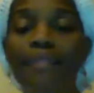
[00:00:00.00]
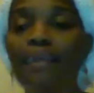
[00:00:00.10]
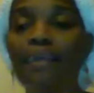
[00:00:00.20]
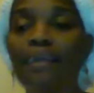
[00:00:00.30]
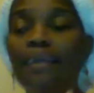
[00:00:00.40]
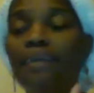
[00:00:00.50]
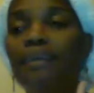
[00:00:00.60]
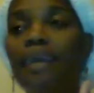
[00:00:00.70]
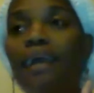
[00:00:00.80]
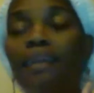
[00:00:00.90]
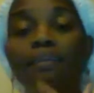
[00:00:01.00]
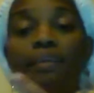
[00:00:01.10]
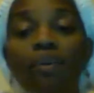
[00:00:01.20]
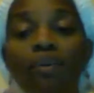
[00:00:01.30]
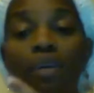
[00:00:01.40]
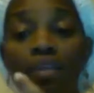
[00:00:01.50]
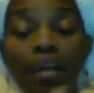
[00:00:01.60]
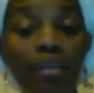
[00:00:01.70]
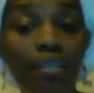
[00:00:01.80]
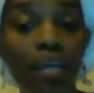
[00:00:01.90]
and then an adult, a
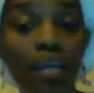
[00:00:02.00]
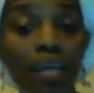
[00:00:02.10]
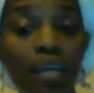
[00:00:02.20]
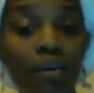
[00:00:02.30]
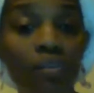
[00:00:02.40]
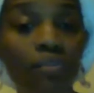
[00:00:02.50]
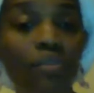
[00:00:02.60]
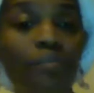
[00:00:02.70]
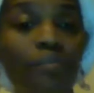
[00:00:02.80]
young adult,